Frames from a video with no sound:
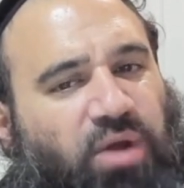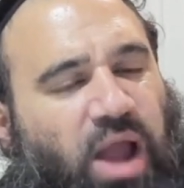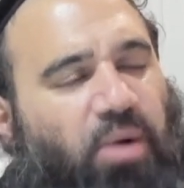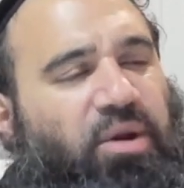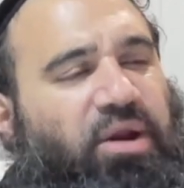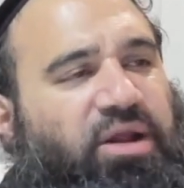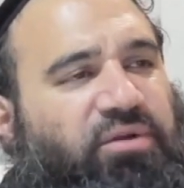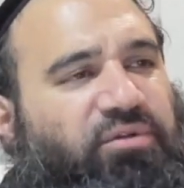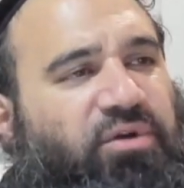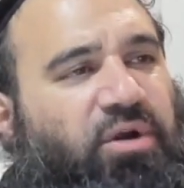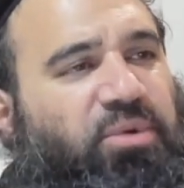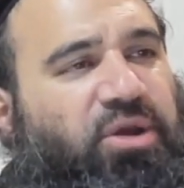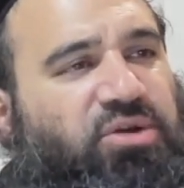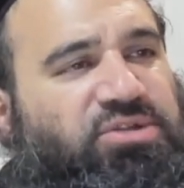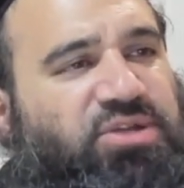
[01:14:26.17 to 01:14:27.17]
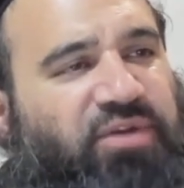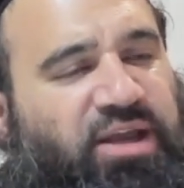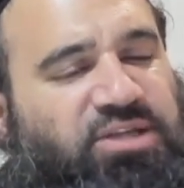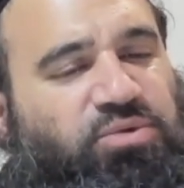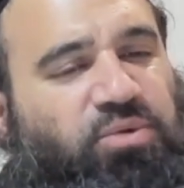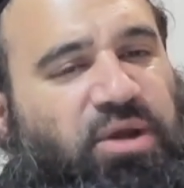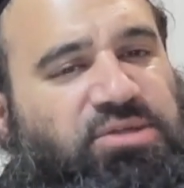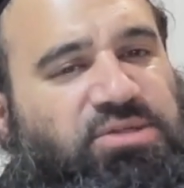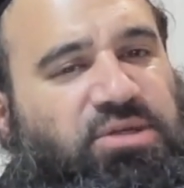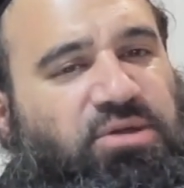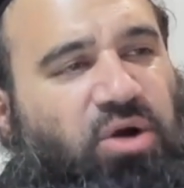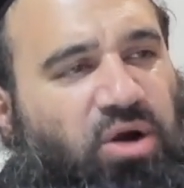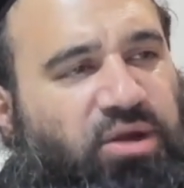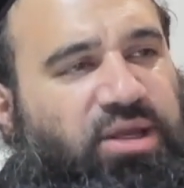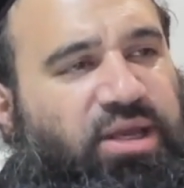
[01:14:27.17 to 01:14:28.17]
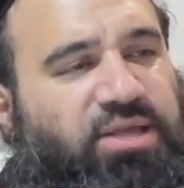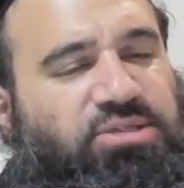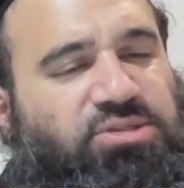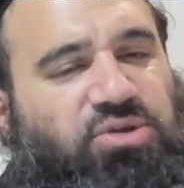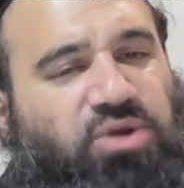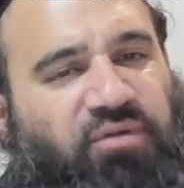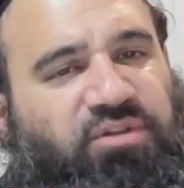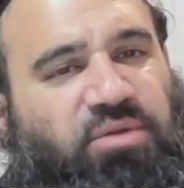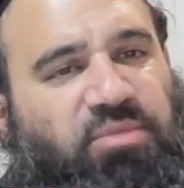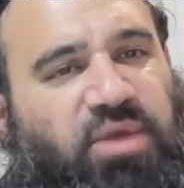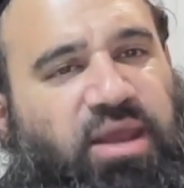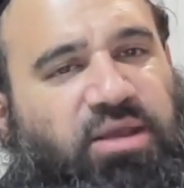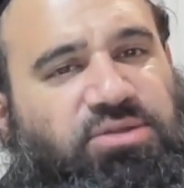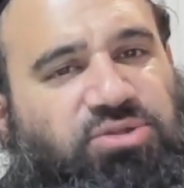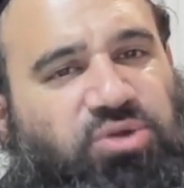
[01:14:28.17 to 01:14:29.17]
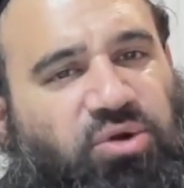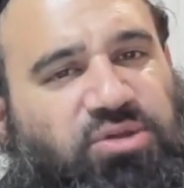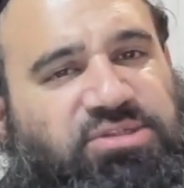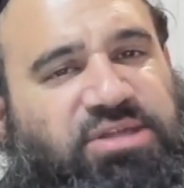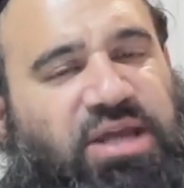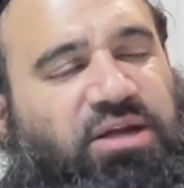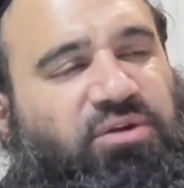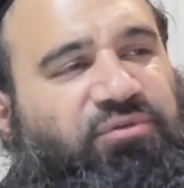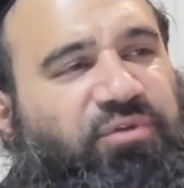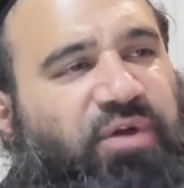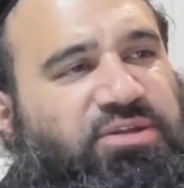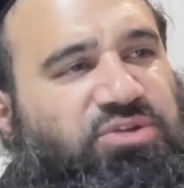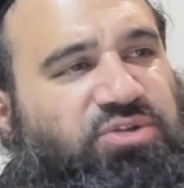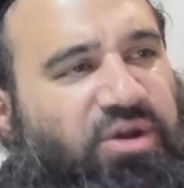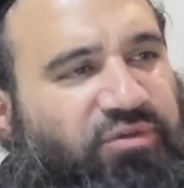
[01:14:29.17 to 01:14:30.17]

I want to convert because of XYZ. Okay, so you have to make certain sacrifices.